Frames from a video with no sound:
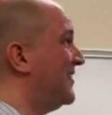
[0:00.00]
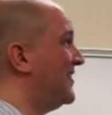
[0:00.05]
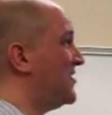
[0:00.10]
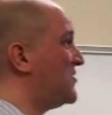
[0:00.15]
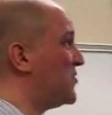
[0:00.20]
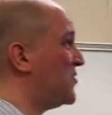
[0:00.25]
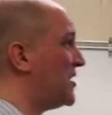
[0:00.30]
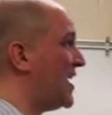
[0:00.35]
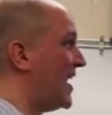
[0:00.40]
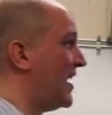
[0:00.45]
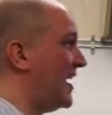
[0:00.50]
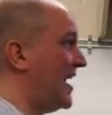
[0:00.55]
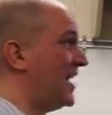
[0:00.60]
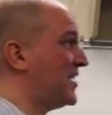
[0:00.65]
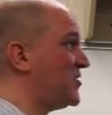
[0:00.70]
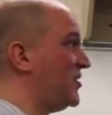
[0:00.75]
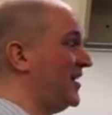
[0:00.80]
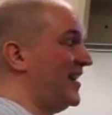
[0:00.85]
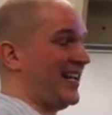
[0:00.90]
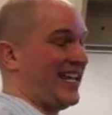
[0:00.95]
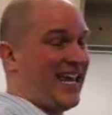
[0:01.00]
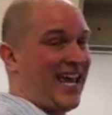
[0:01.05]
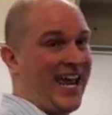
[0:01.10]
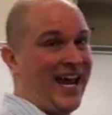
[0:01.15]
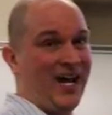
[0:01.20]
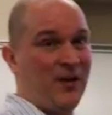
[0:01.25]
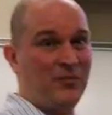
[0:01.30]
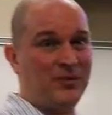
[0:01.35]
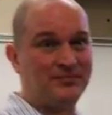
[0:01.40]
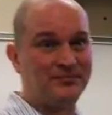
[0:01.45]
This was actually at a
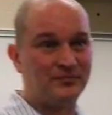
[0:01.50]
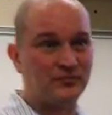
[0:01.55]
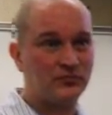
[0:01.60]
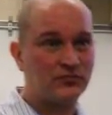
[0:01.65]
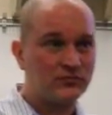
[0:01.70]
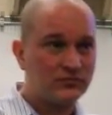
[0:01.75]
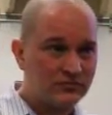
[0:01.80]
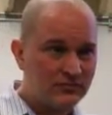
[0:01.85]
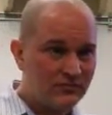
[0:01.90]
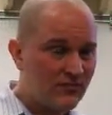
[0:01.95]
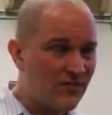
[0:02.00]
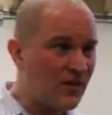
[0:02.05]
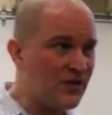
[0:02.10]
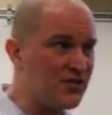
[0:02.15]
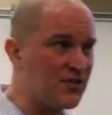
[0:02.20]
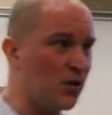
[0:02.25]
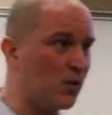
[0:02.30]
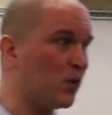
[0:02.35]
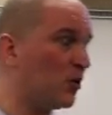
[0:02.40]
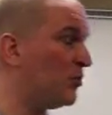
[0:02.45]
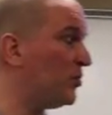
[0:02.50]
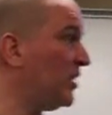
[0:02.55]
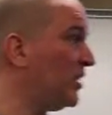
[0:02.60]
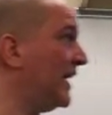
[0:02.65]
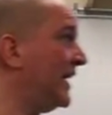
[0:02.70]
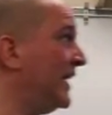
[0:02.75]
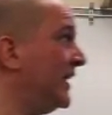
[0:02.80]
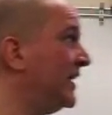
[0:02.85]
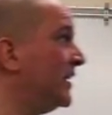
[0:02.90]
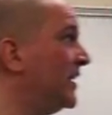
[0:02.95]
camp. So we're
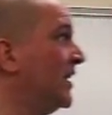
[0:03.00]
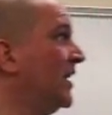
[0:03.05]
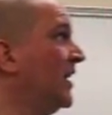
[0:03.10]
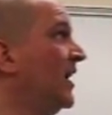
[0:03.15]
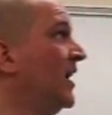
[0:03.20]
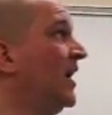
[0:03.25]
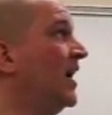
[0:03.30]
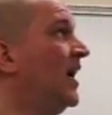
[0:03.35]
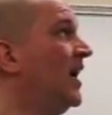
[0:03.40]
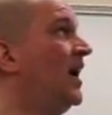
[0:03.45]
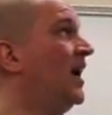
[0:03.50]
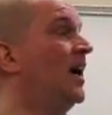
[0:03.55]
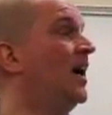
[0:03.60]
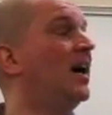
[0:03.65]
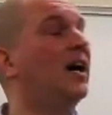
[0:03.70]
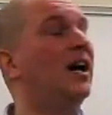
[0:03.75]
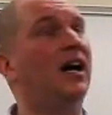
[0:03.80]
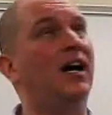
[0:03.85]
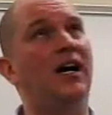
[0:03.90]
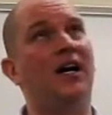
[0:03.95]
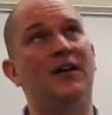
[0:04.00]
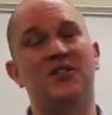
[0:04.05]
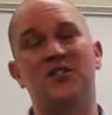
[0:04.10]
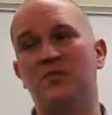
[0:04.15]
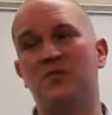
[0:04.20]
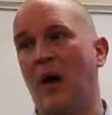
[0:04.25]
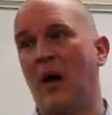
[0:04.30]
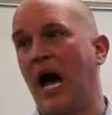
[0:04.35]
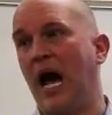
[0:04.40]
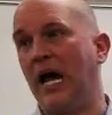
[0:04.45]
playing
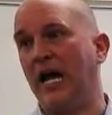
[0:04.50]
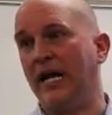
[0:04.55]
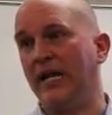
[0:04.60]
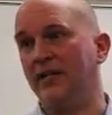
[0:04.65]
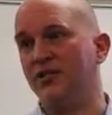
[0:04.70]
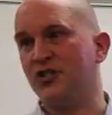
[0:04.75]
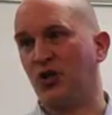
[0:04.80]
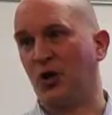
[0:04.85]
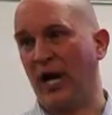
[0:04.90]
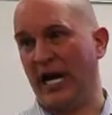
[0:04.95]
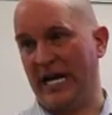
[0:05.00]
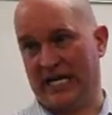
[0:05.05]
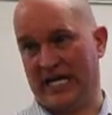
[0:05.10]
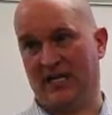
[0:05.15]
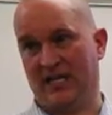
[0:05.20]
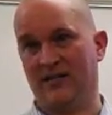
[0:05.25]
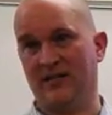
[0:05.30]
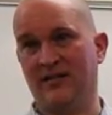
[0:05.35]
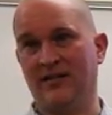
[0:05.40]
spy training.